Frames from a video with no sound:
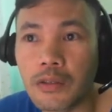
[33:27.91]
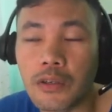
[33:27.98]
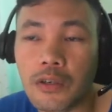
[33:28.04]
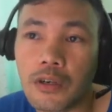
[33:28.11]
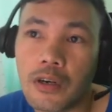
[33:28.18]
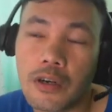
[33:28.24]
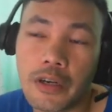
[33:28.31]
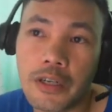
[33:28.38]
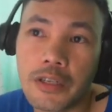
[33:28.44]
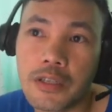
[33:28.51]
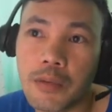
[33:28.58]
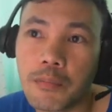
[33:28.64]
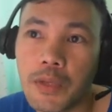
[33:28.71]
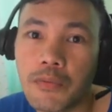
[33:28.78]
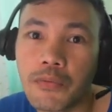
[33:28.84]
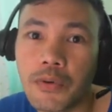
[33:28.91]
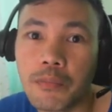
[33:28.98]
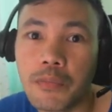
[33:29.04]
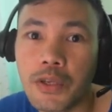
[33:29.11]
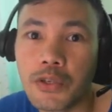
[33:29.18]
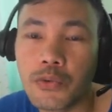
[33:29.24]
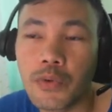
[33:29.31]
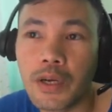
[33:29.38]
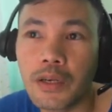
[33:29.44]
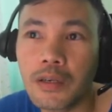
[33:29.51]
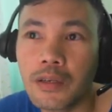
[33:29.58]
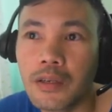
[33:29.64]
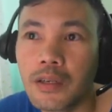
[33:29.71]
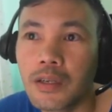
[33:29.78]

or learned something from this one.